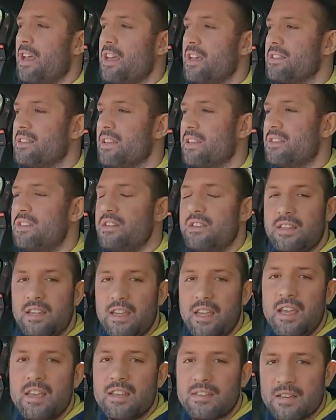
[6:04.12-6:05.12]
I guess that's just
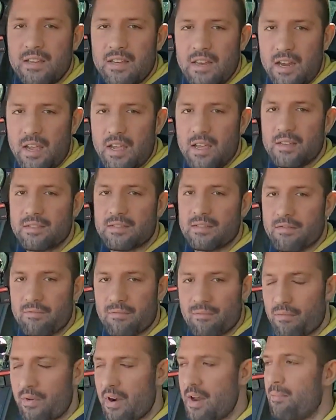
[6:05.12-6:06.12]
years and years of
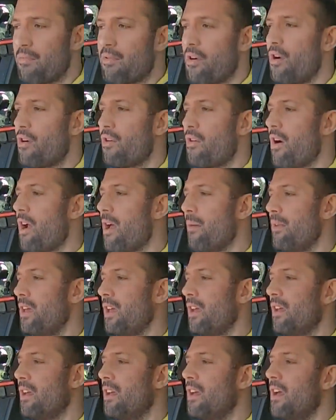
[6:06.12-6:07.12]

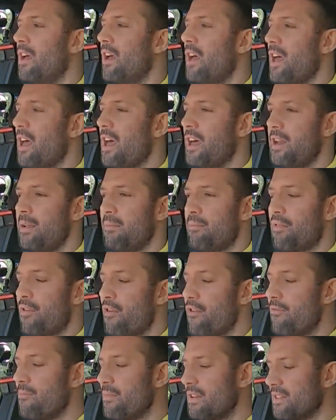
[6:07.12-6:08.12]
reprogramming and
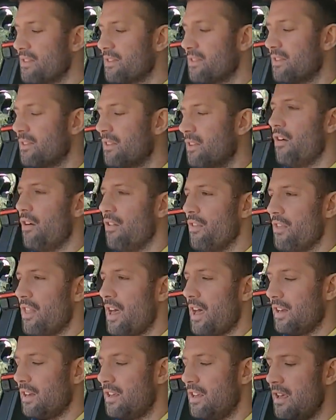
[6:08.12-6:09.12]
improvements on
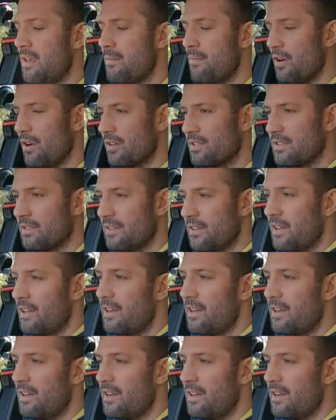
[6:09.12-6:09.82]
that gearbox.